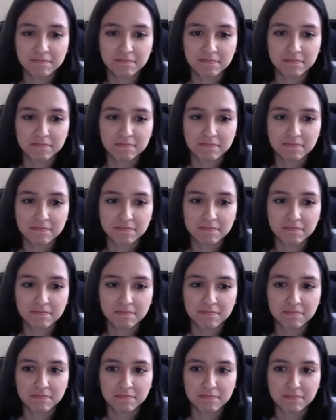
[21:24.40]

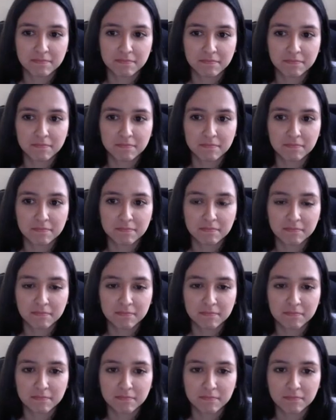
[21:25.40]

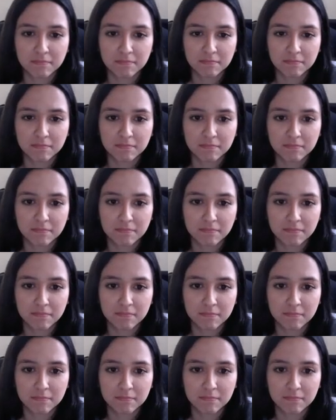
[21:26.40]

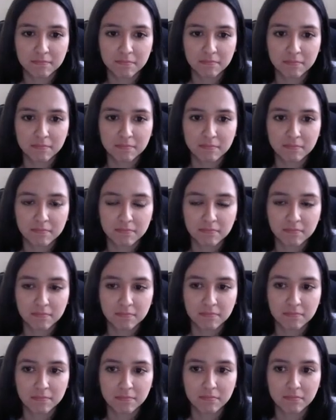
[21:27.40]

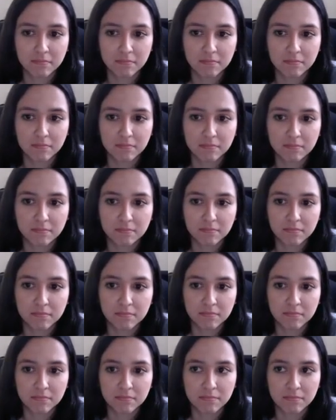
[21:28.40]

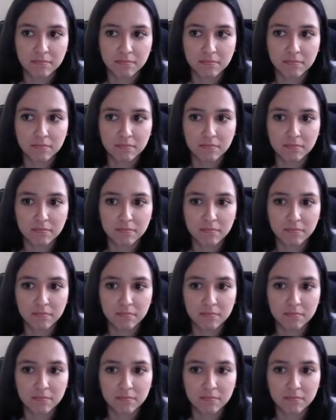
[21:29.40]
This person isn't speaking.